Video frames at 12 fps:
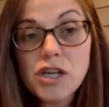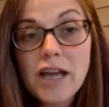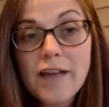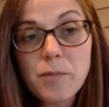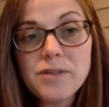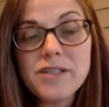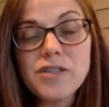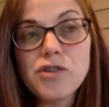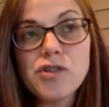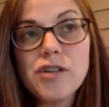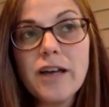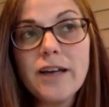had the
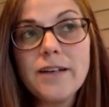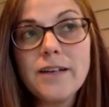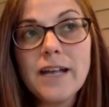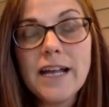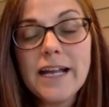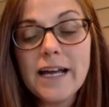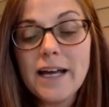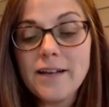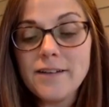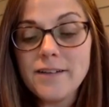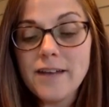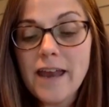procedure done,
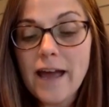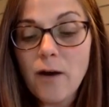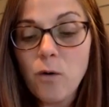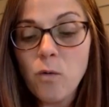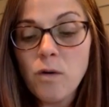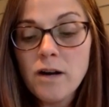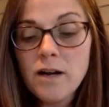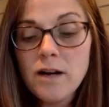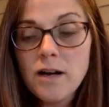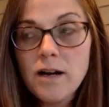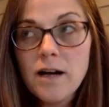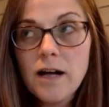and now
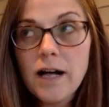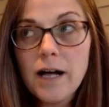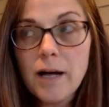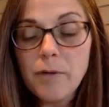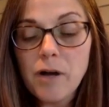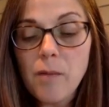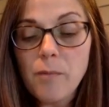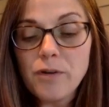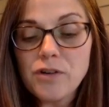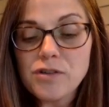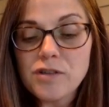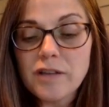a couple
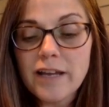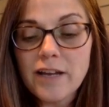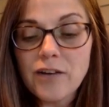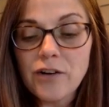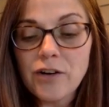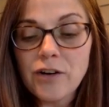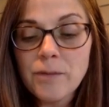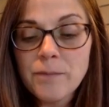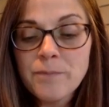years later,